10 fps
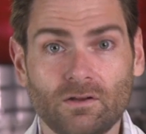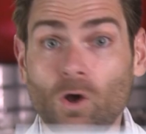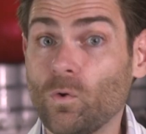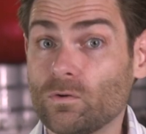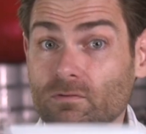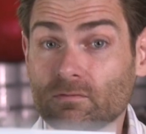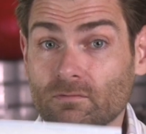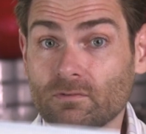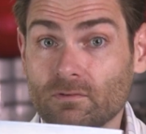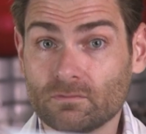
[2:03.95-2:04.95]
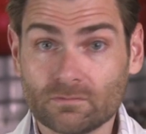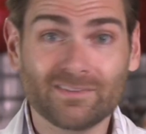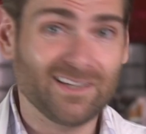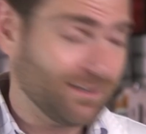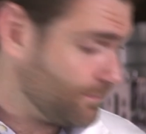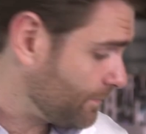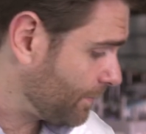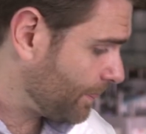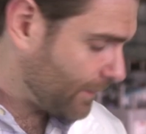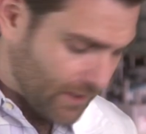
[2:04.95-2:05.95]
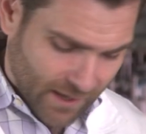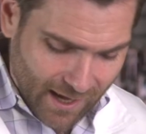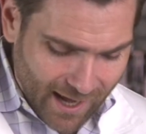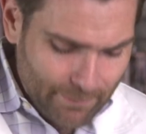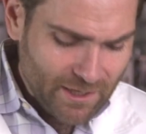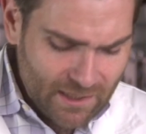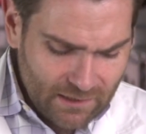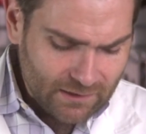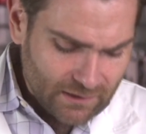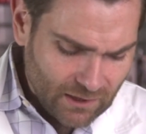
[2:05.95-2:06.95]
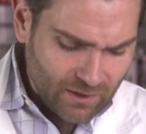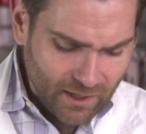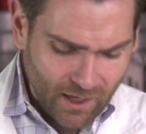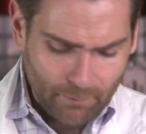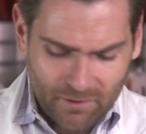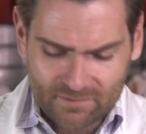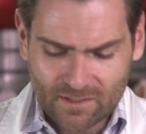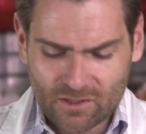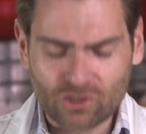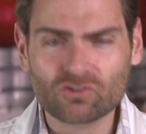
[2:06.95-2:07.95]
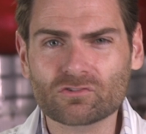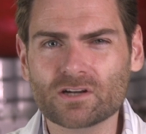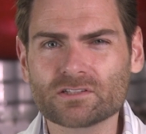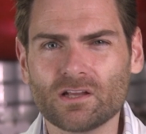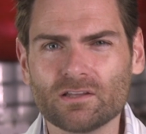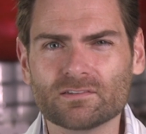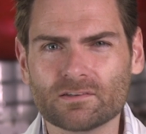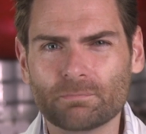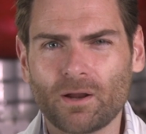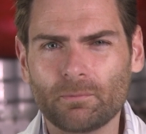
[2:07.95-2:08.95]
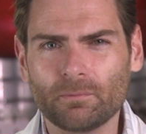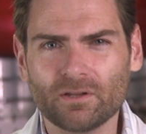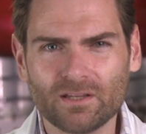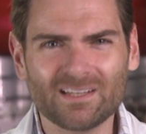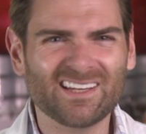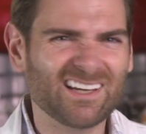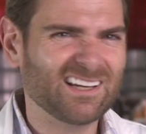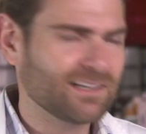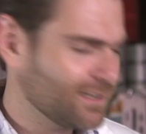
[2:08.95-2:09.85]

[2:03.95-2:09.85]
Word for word: Oh, yeah. I mean, okay, I'm gonna say the construction on this is probably, yeah.